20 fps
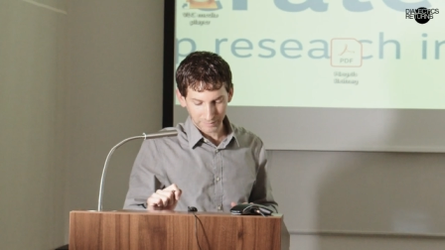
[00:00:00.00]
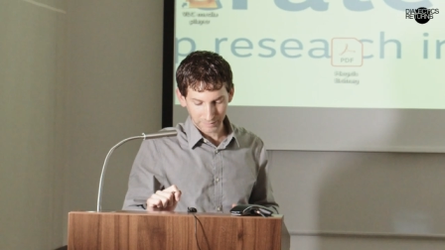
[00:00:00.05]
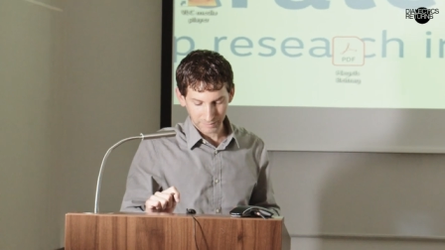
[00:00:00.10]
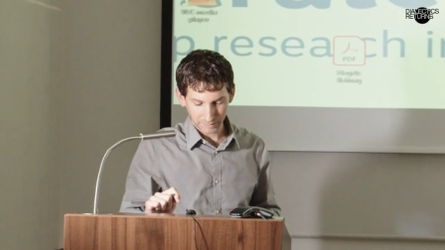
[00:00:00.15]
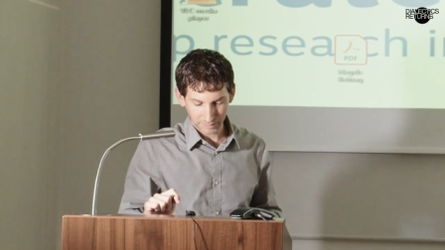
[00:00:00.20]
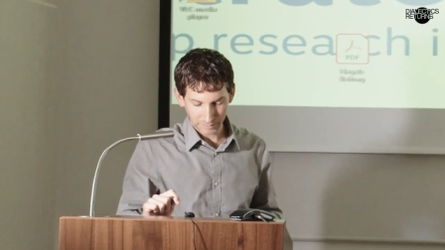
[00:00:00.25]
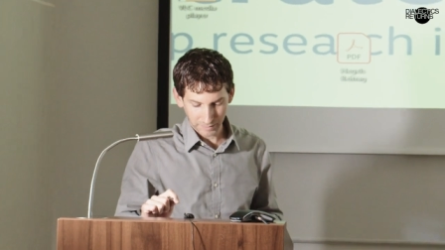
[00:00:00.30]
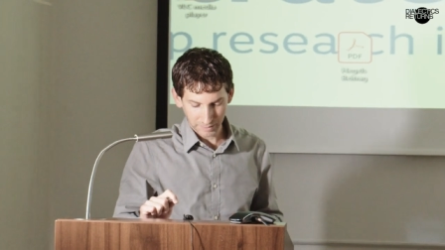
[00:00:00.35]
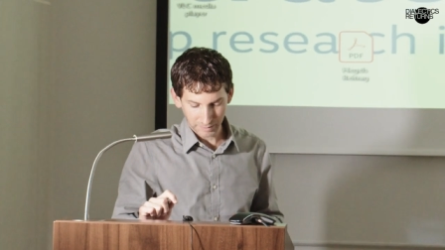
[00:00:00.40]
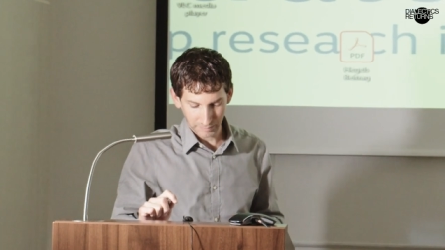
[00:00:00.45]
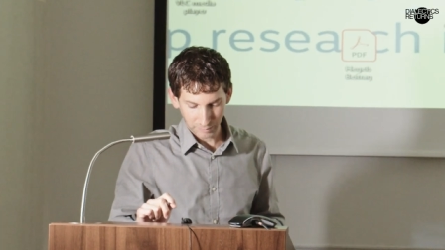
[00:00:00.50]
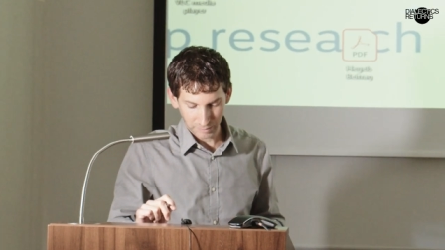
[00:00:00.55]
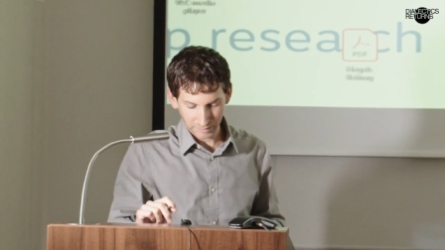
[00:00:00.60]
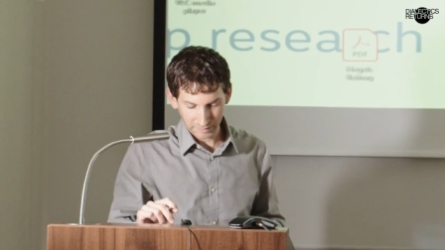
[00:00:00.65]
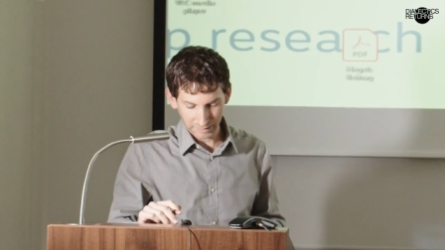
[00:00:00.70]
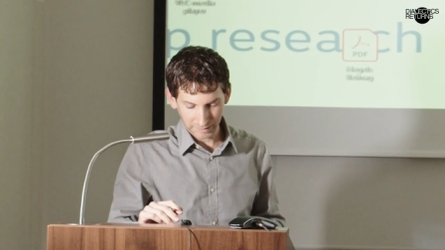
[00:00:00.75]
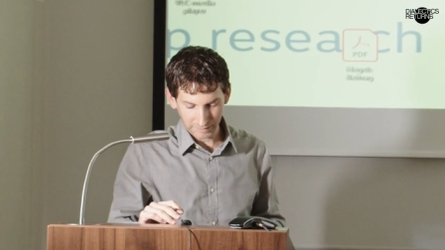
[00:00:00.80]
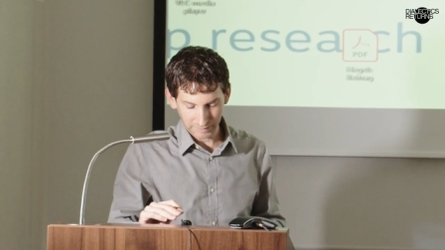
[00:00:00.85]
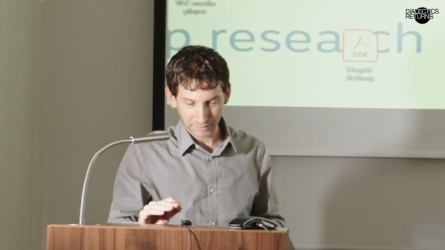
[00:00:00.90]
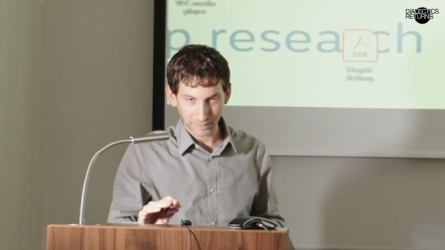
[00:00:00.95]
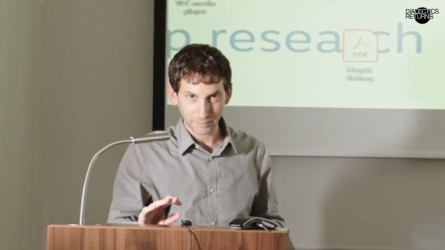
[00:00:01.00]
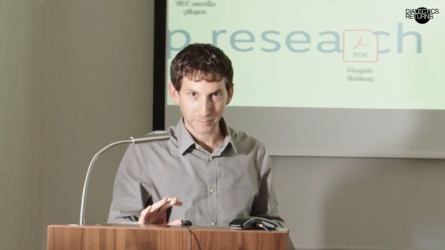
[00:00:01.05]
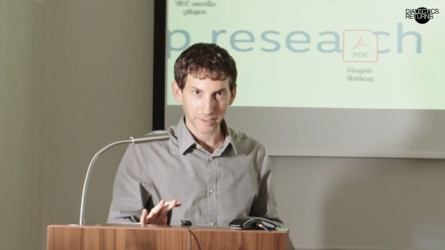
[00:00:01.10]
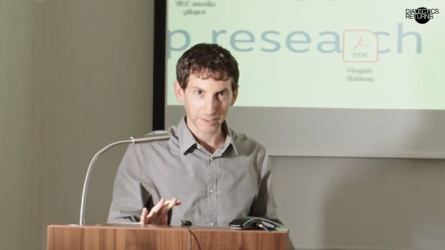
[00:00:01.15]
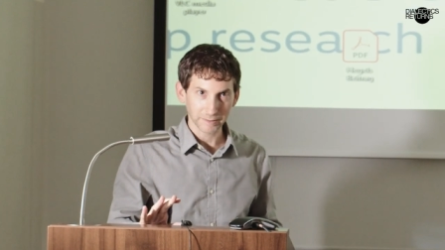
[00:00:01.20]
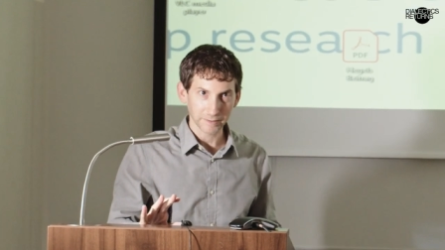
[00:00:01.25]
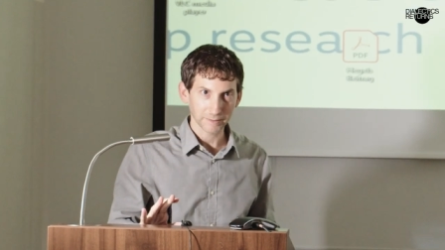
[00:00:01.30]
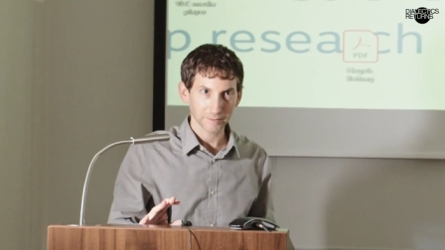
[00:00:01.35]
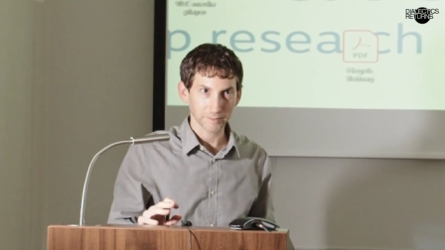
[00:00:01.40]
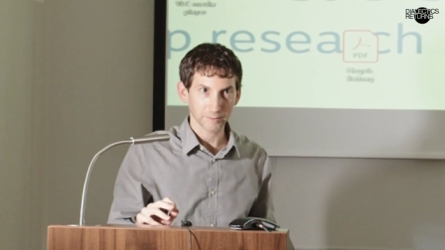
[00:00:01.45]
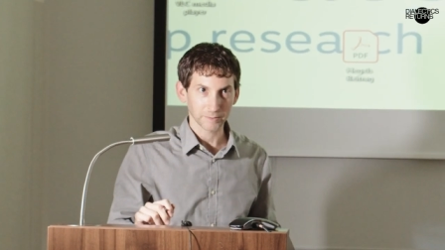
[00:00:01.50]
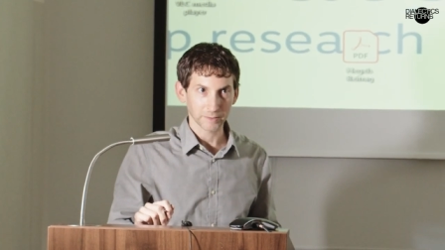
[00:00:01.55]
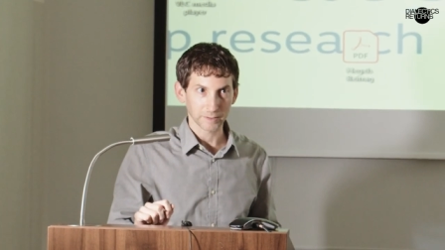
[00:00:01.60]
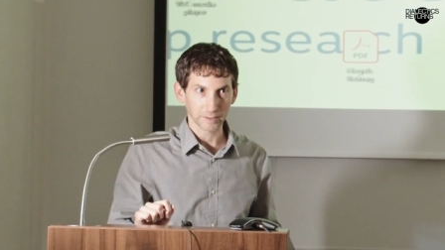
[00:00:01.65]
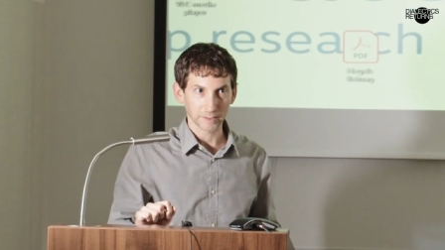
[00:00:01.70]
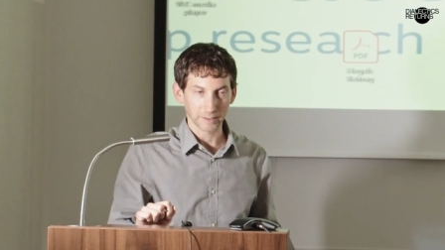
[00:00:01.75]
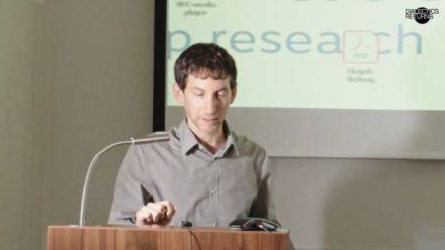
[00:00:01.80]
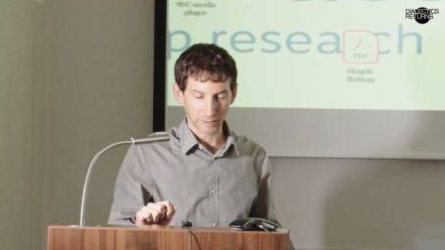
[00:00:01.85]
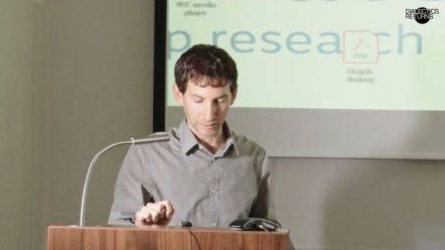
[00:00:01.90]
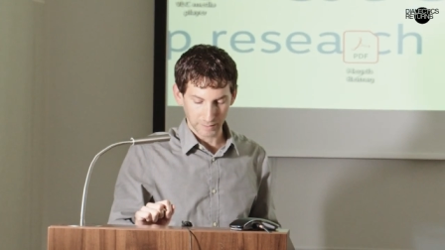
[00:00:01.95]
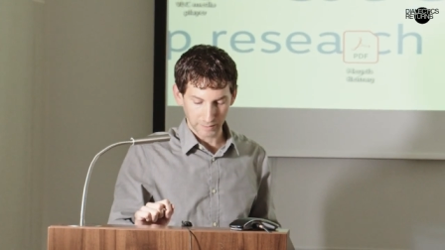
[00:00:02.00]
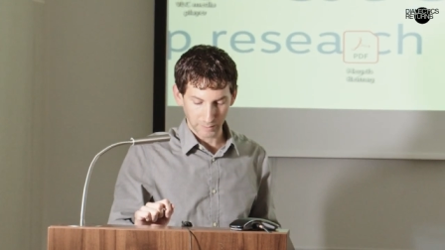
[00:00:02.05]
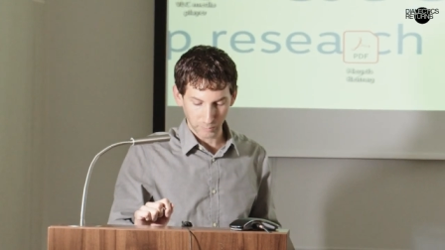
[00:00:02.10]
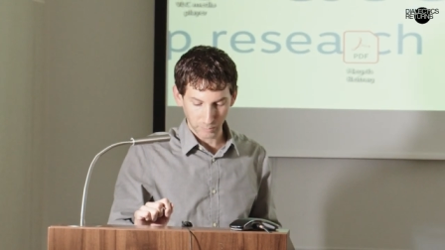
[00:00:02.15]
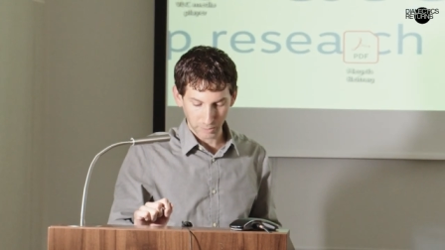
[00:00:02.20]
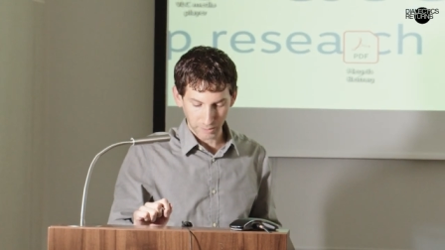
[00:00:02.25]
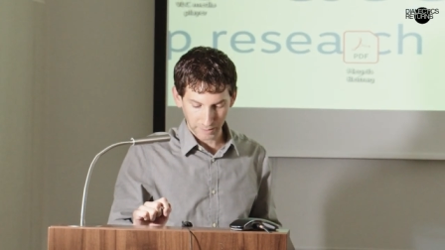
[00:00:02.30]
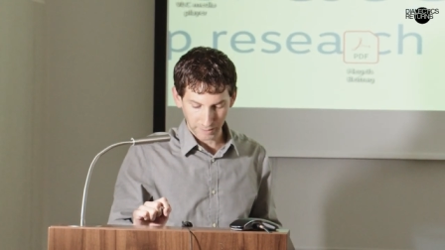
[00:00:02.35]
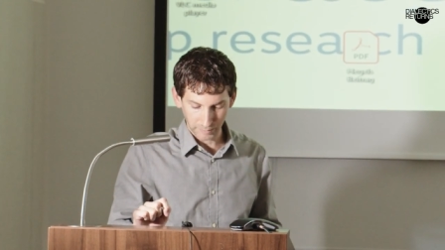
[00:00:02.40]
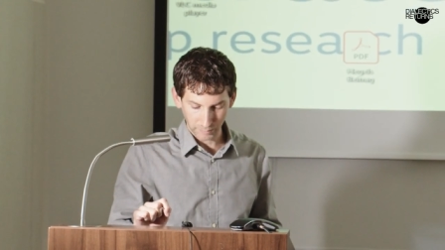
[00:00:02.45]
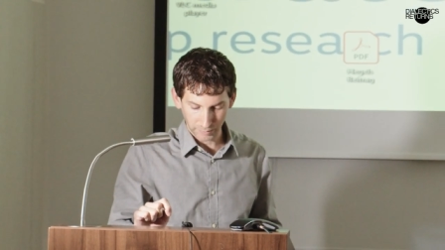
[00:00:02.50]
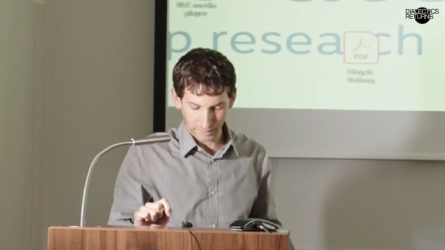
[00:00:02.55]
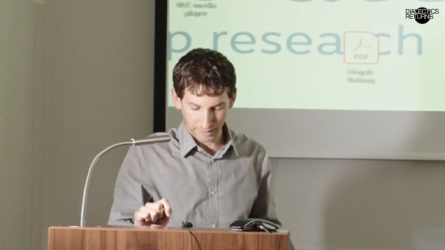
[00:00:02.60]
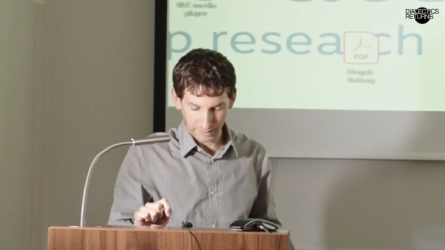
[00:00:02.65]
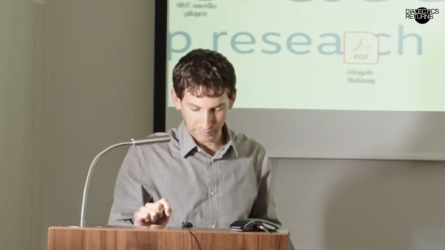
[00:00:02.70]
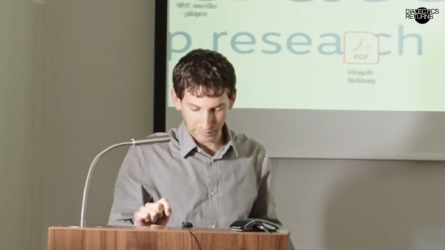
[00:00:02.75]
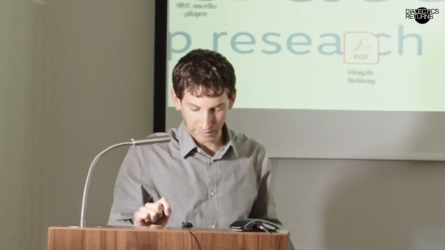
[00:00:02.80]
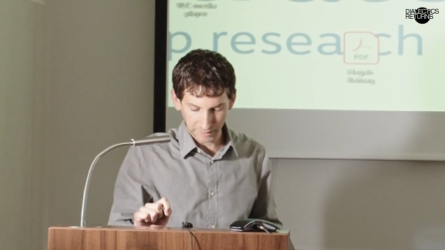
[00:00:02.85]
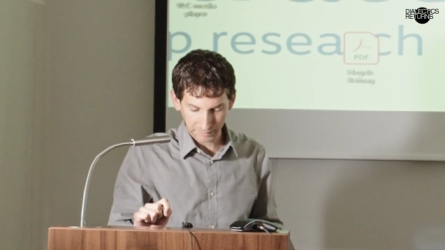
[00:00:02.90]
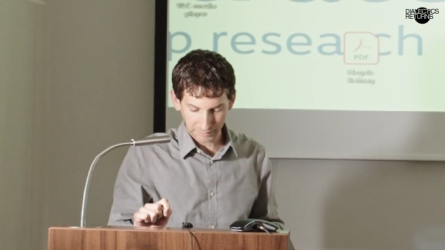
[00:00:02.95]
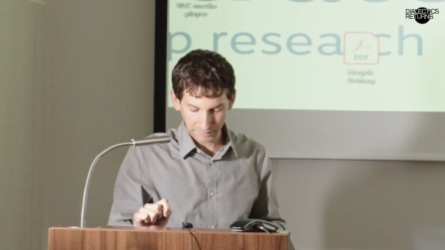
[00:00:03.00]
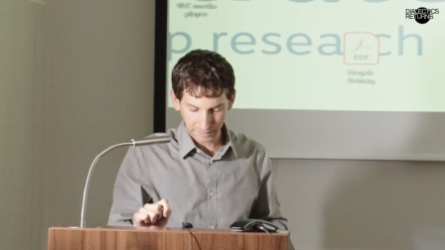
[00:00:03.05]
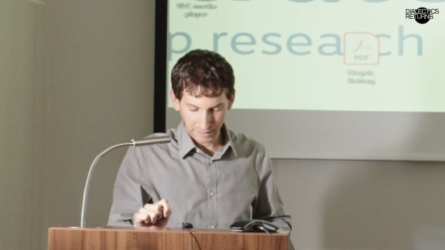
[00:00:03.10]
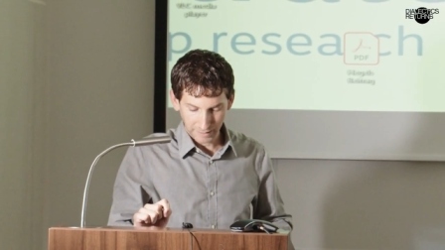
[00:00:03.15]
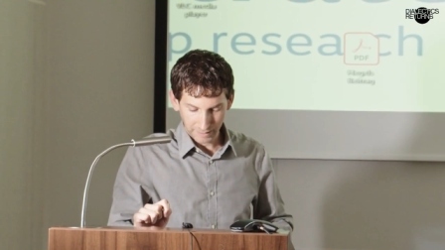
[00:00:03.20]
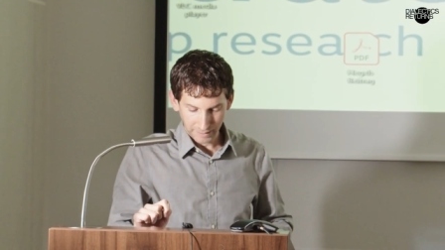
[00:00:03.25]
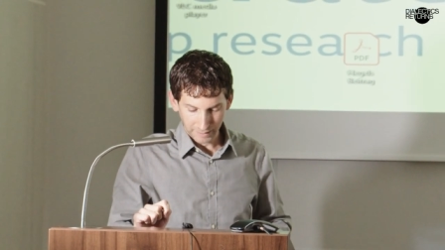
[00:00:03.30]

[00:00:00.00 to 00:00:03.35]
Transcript: so I'm going to present something that's really a, uh, a work in progress.